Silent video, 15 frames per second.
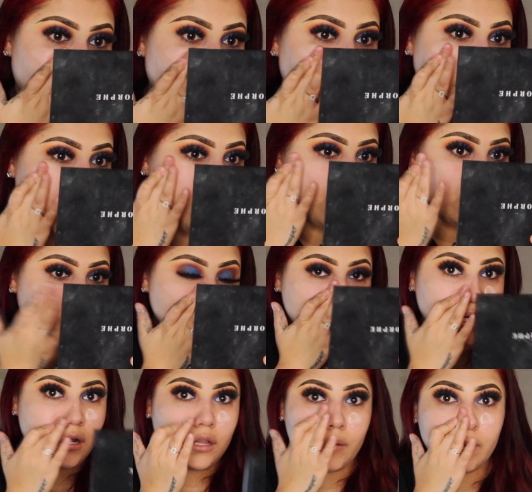And I don't use
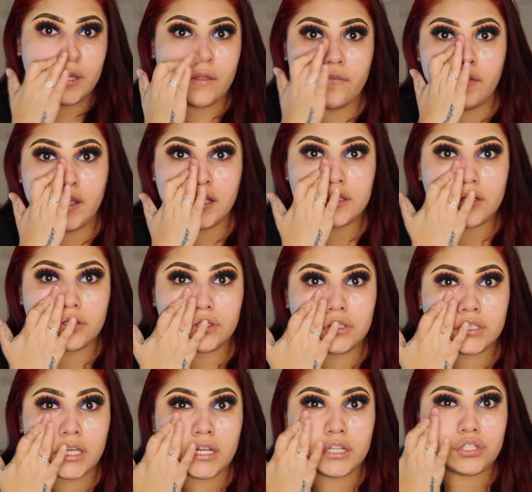it all over the face. I'll
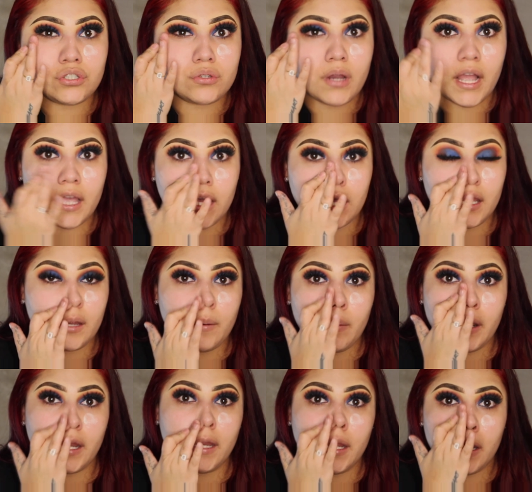just kind of drag it
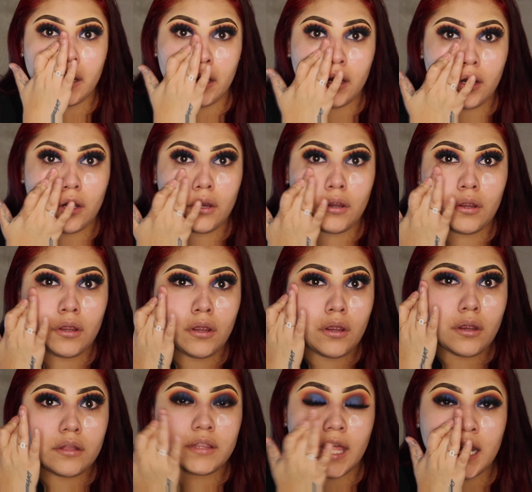right here.
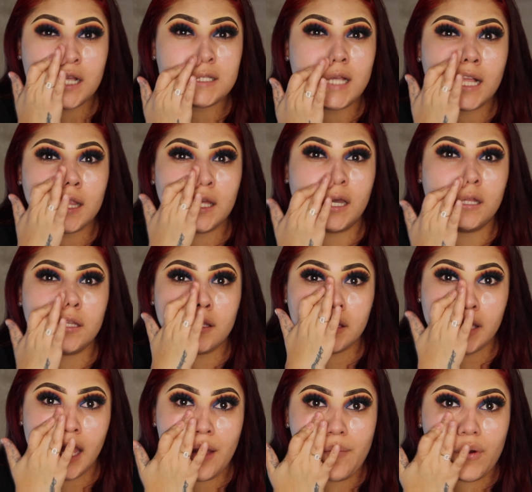Not exactly under
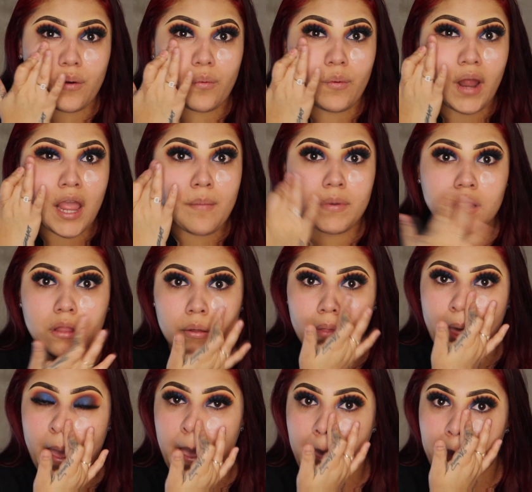the eye, but right below
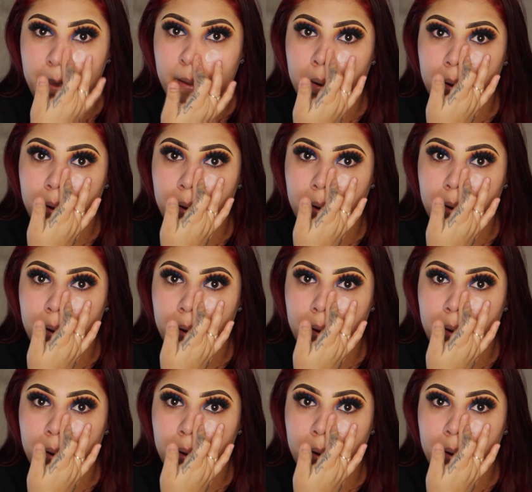that.